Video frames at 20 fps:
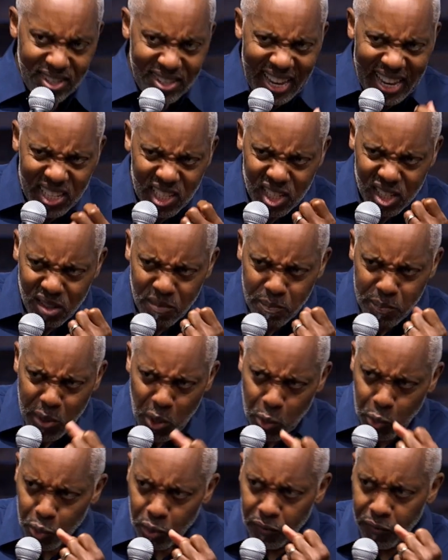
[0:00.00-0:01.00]
That's
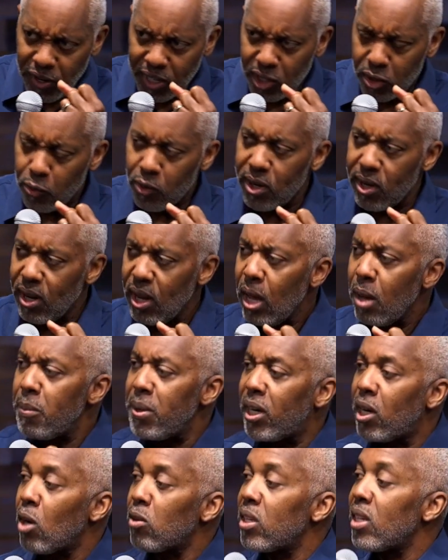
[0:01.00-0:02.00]
spiritual victory,
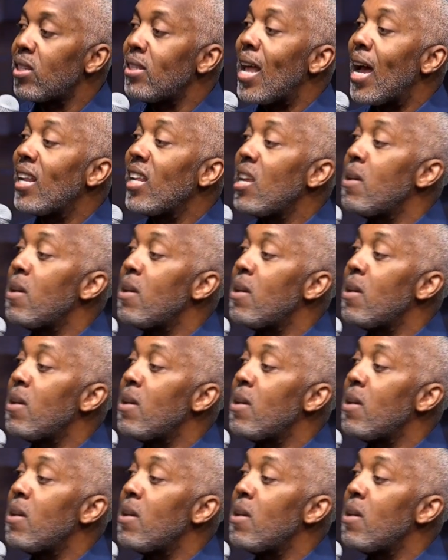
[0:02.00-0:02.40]
because it's not